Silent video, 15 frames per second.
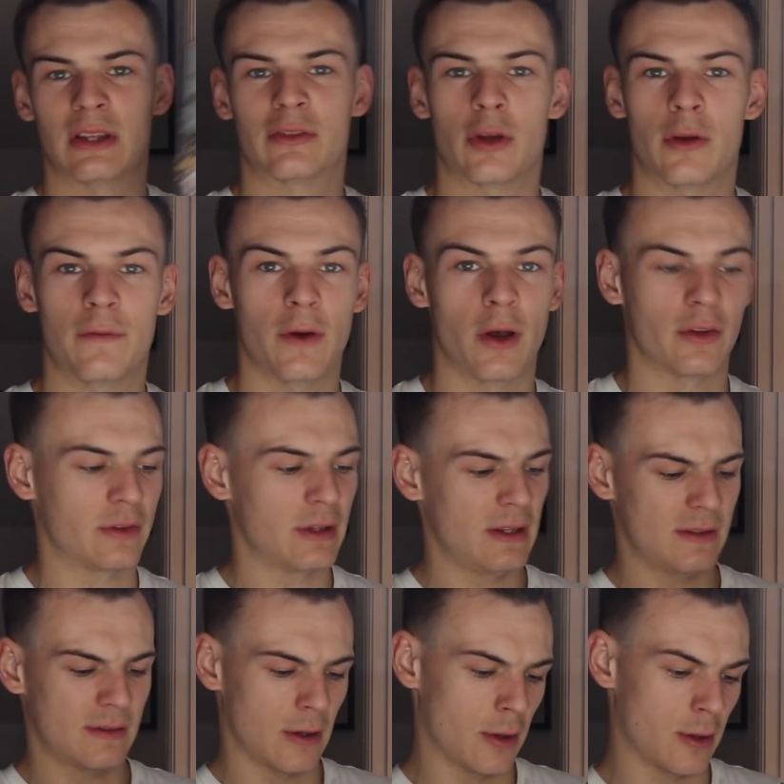Let's go first.
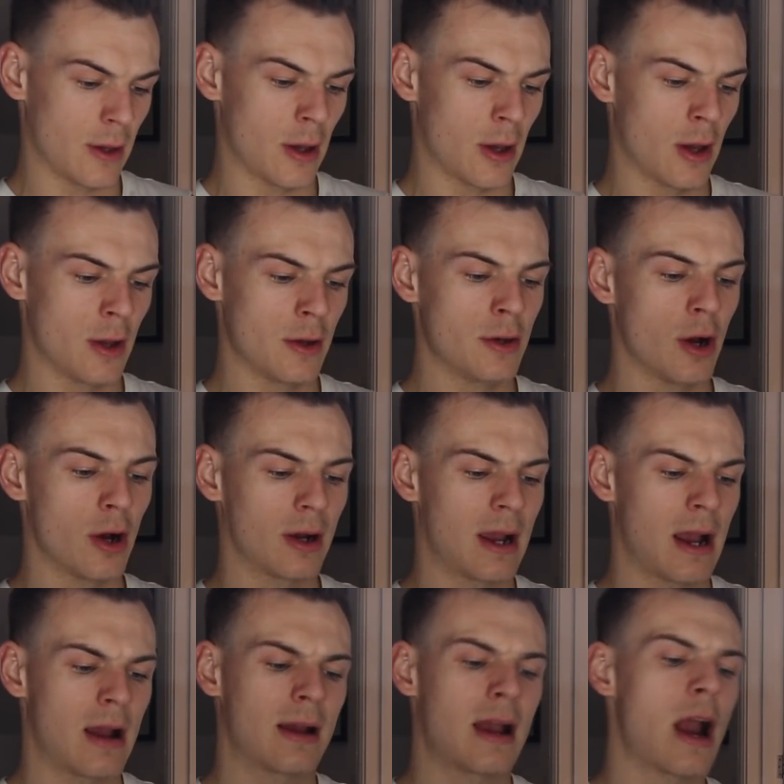These are the nut
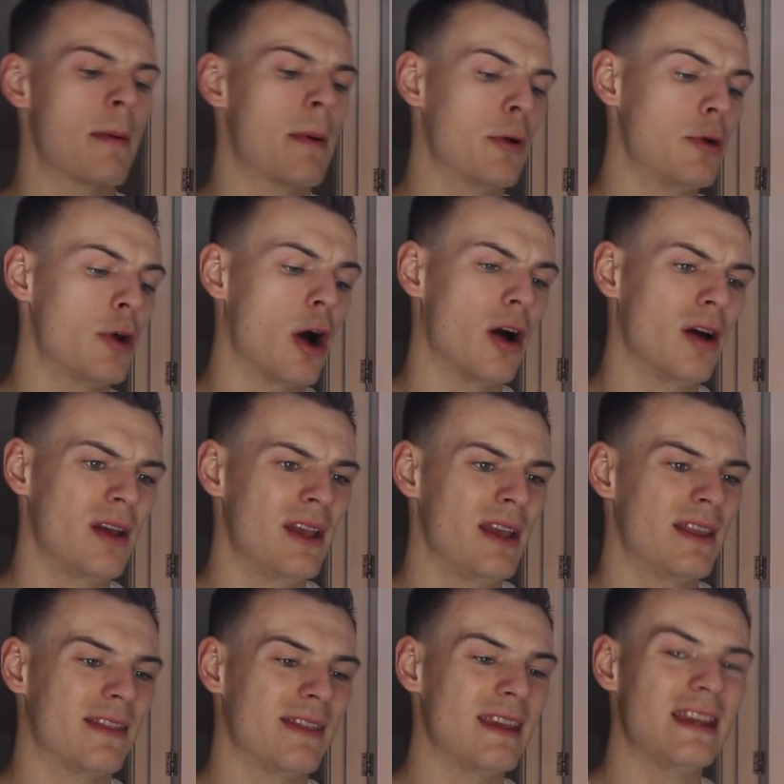caramel nut.
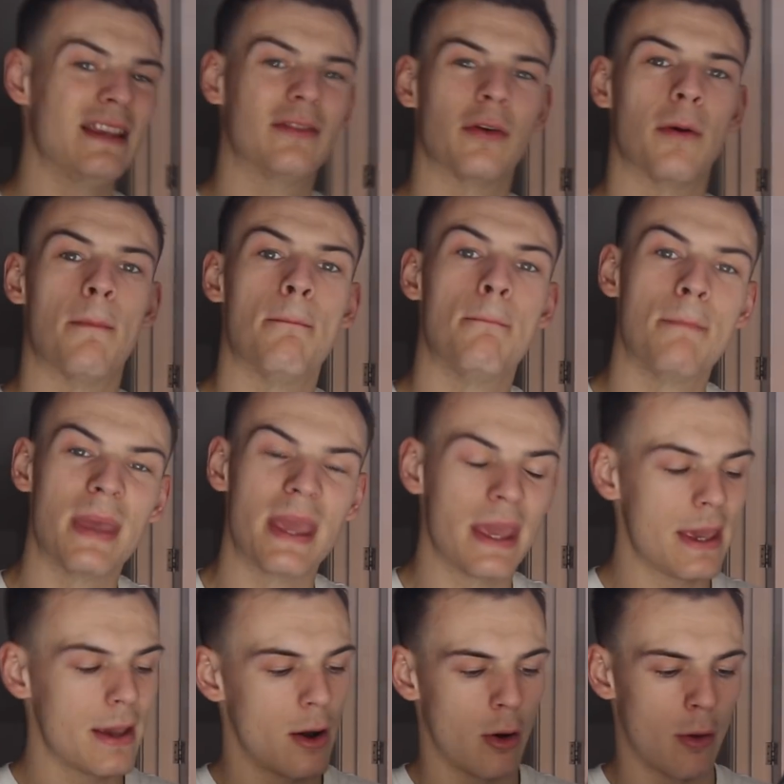These for
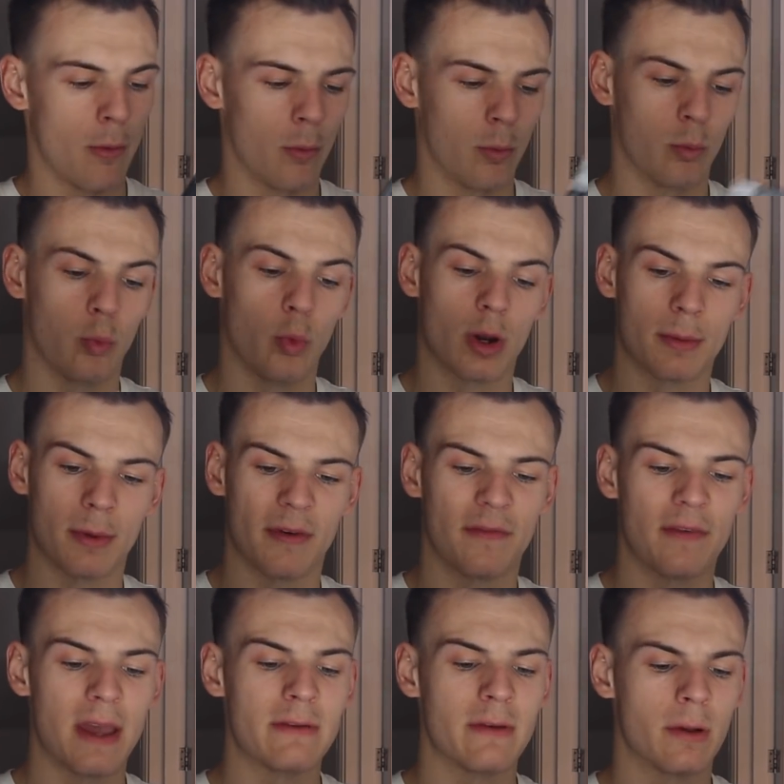me are one of my
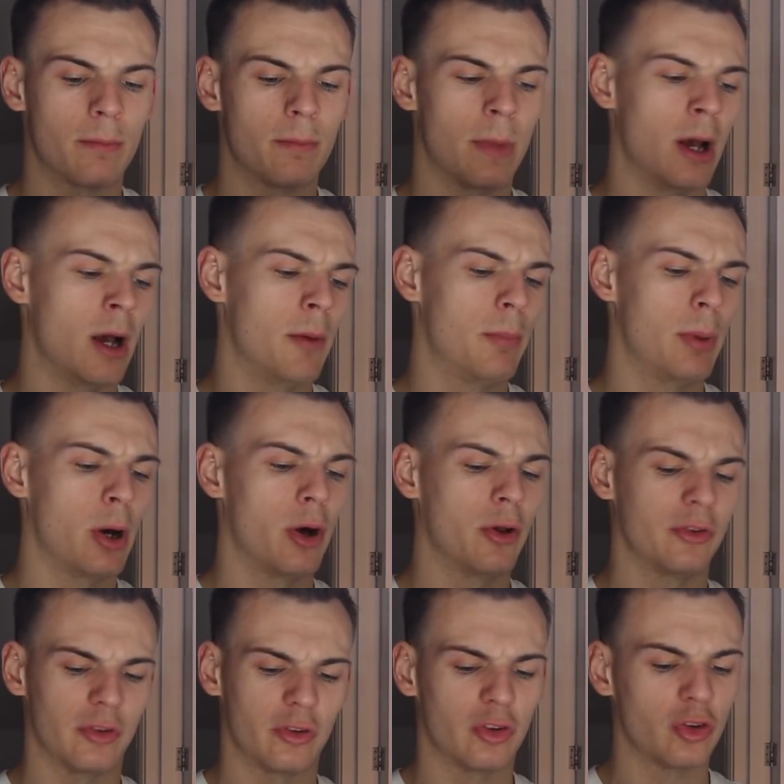favorite
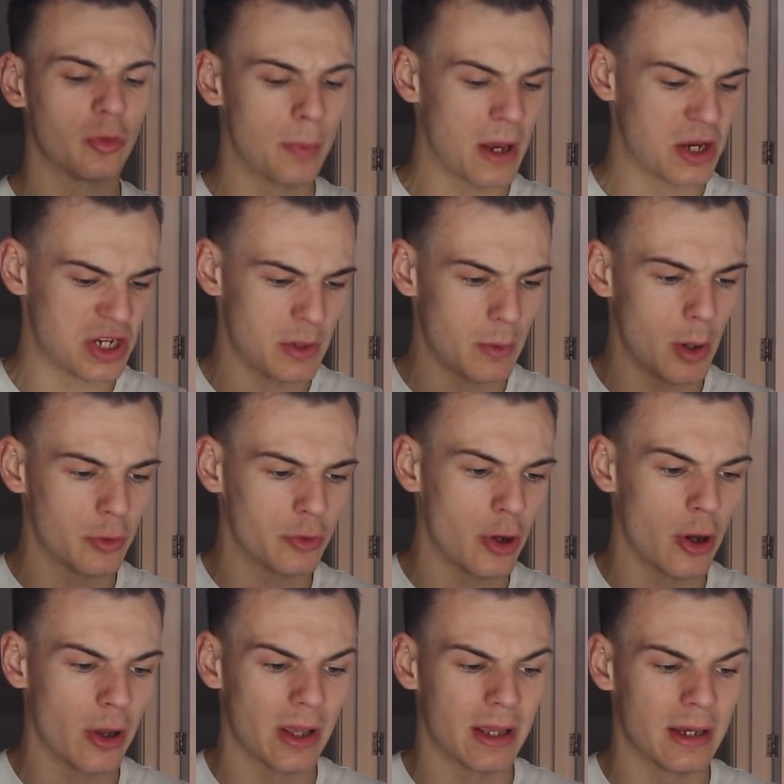bars, especially while
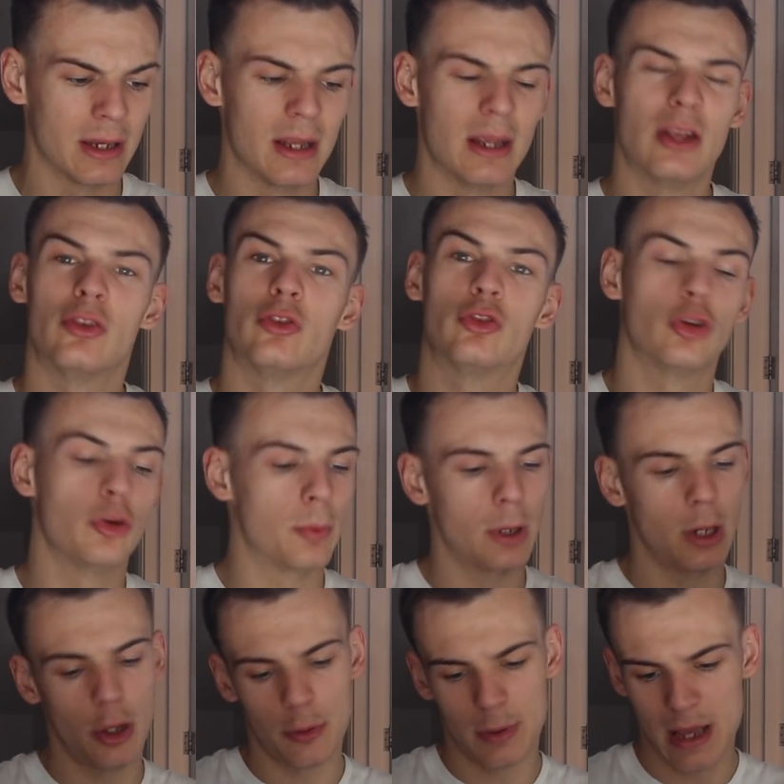dieting,
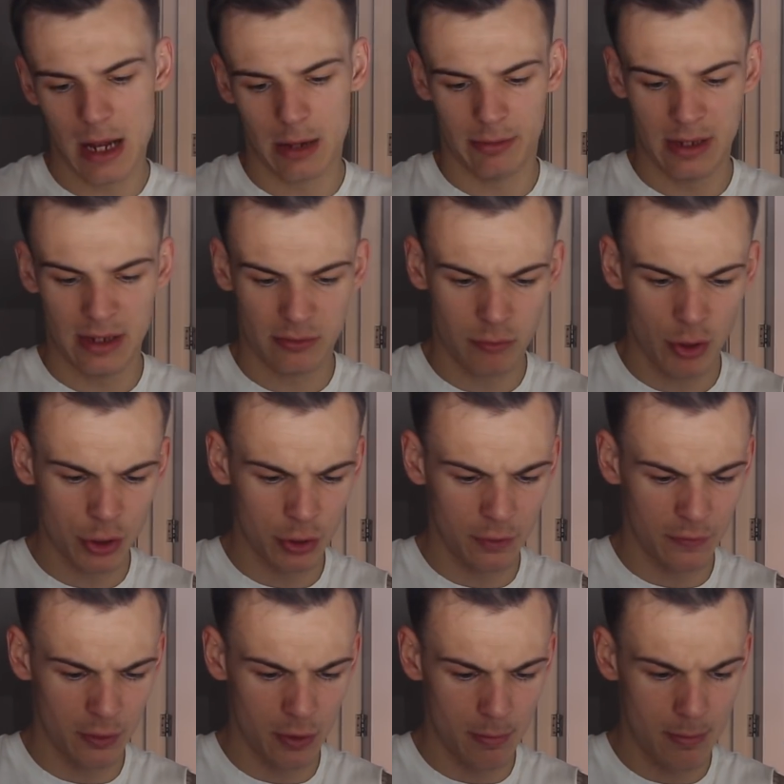super low calorie. Let's run you
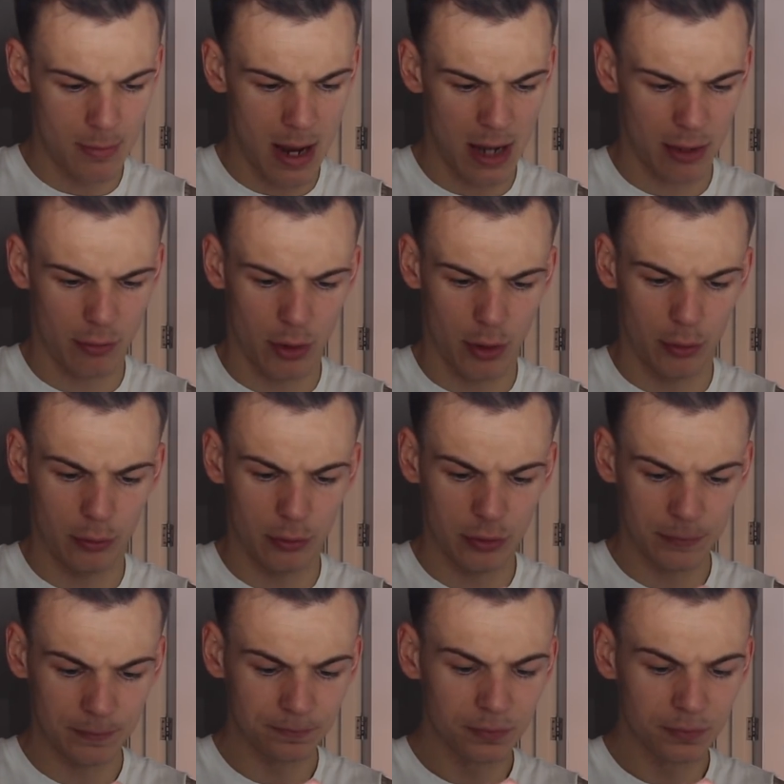through the macros.